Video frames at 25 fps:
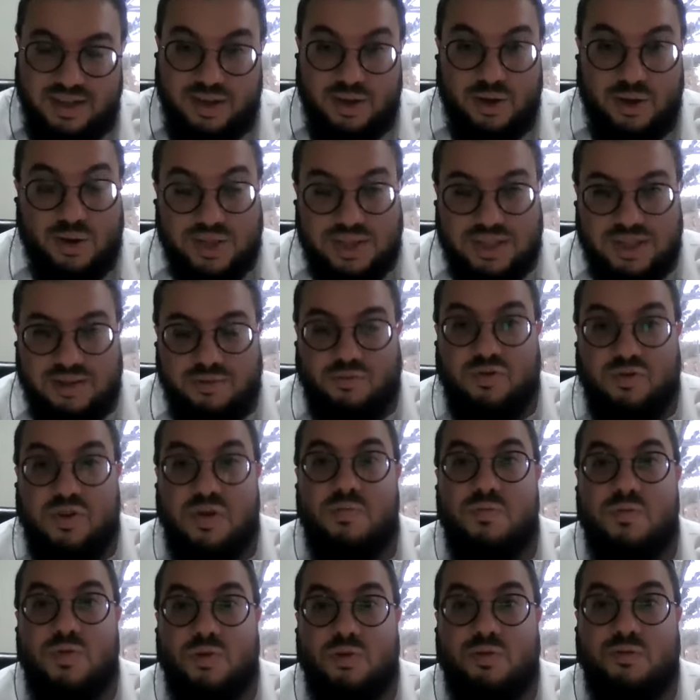Yosef
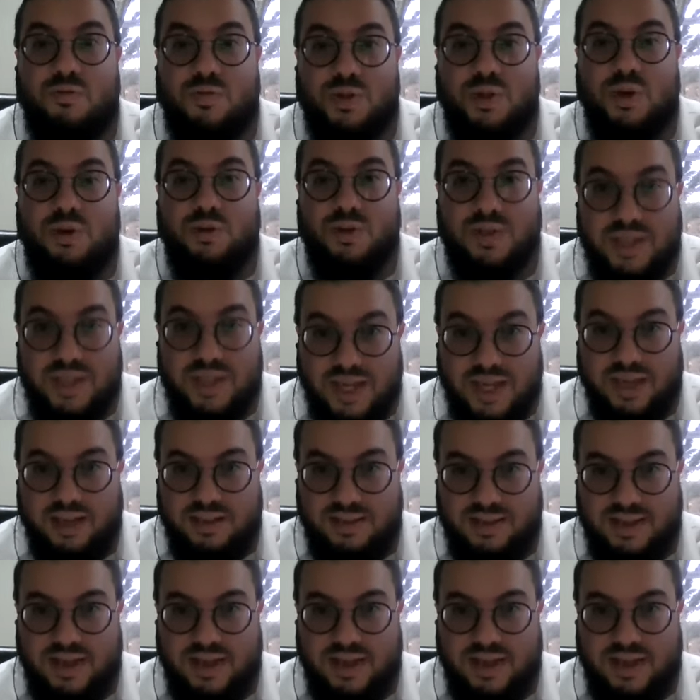removes those things.